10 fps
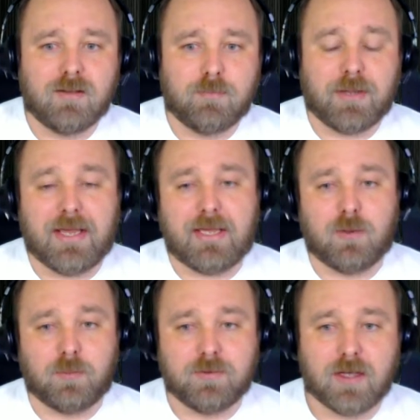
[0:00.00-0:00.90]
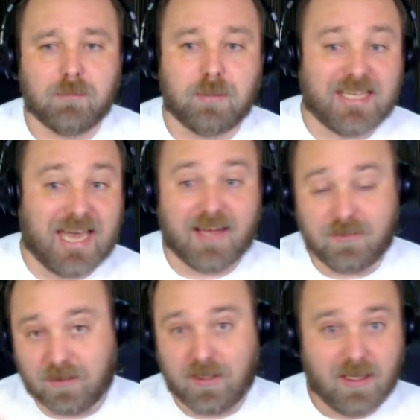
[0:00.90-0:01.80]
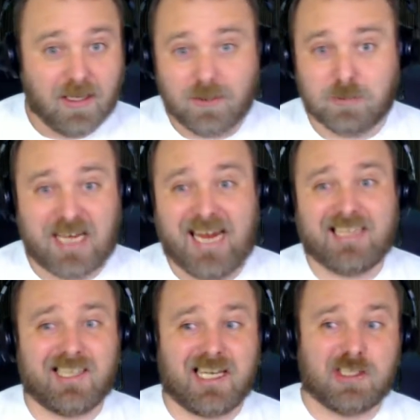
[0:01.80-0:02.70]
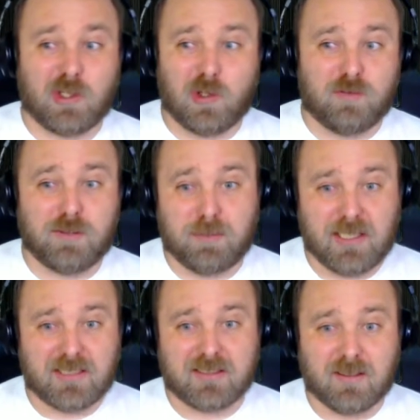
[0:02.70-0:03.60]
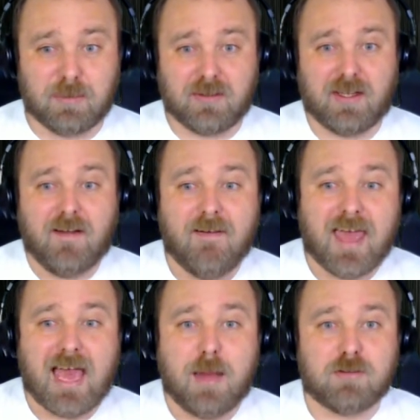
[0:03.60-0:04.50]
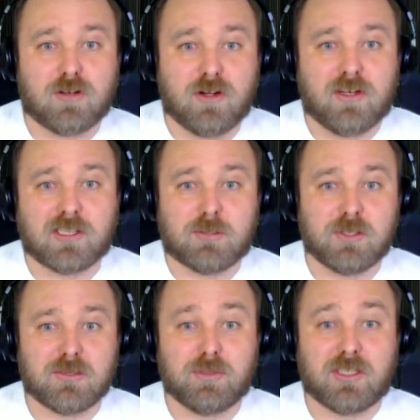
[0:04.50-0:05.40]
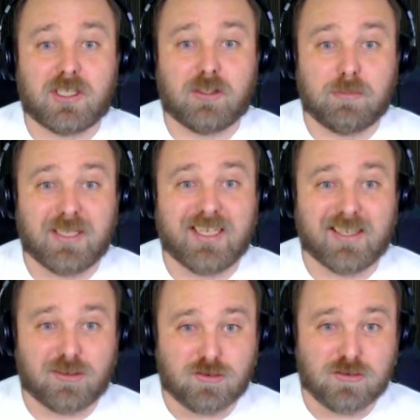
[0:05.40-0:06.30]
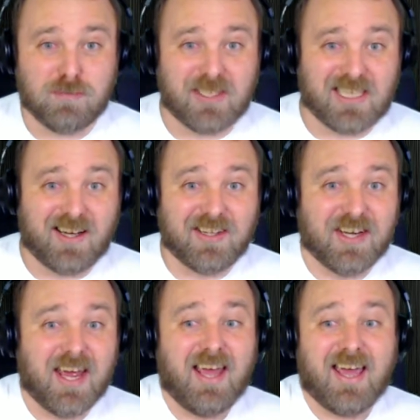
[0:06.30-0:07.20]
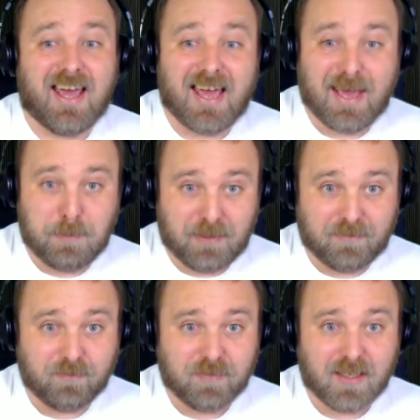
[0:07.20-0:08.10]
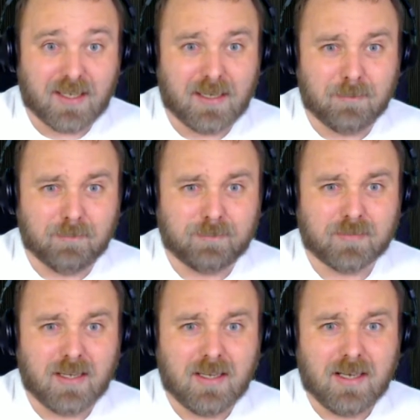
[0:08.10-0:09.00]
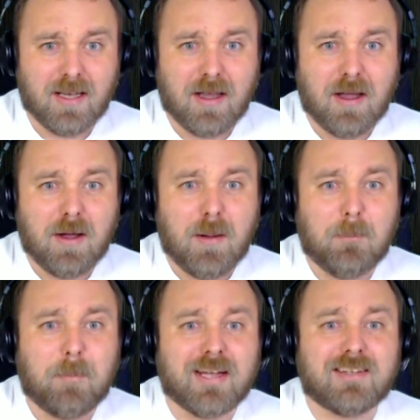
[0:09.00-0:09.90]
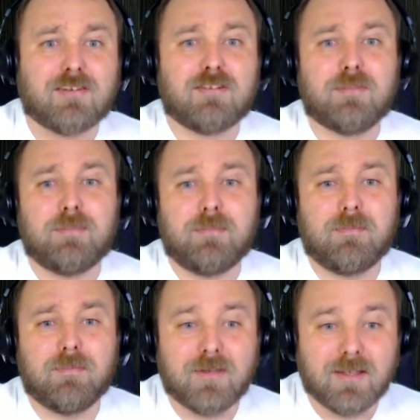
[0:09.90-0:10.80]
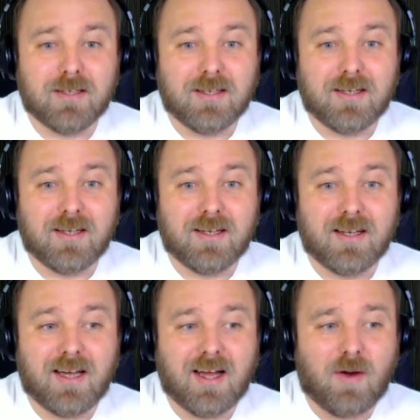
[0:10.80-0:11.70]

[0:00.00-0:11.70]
But hey-ho. But yeah, there was headlines all over the place about Amazon customers in particular being extremely unhappy. But this... from a large company.